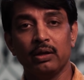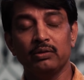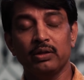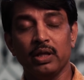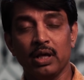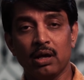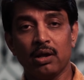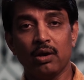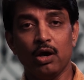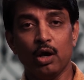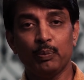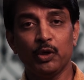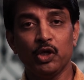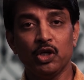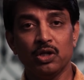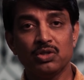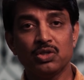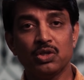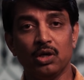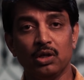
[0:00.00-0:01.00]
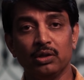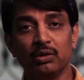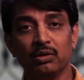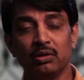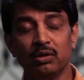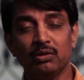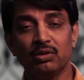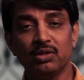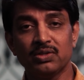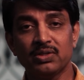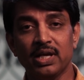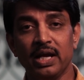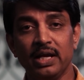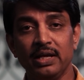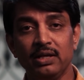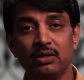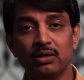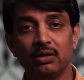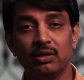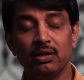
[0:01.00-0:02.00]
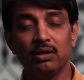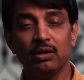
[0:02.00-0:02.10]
There are options on the site